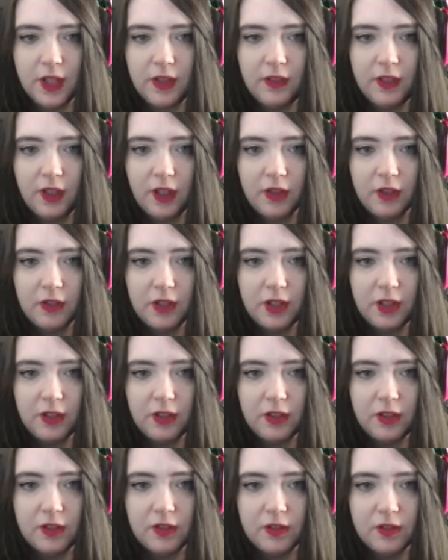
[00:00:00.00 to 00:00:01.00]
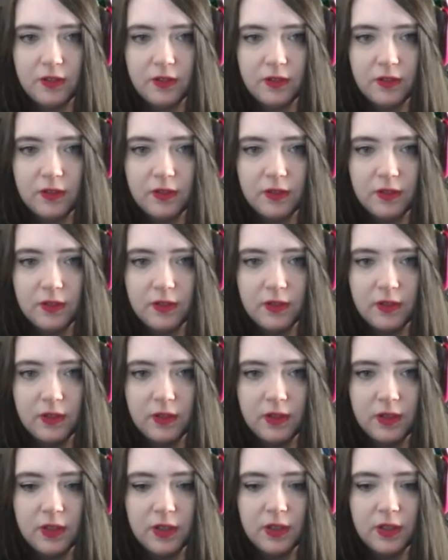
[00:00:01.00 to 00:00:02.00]
Is that the other healer?
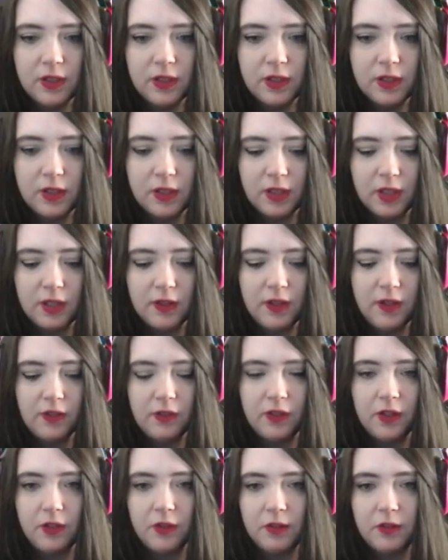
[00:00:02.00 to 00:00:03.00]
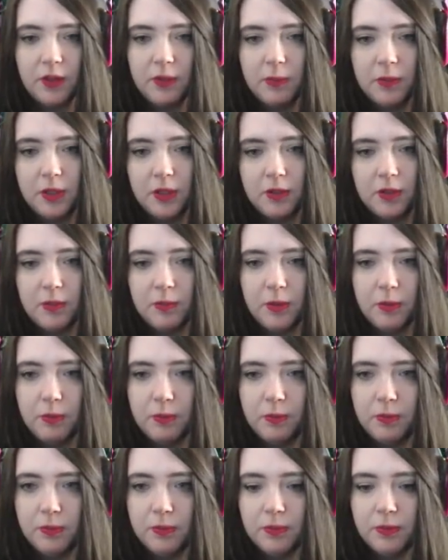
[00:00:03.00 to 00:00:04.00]
I think so. I'm gonna...
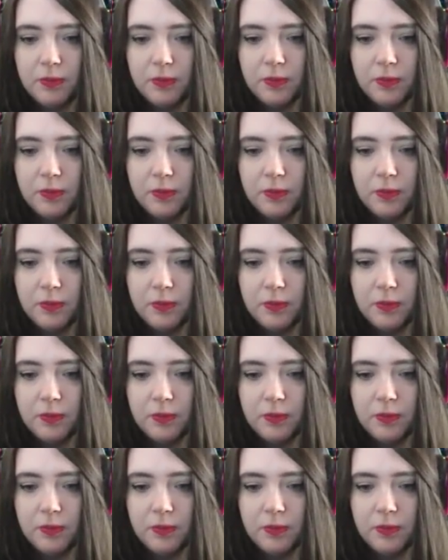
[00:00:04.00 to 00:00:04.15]
Hmm.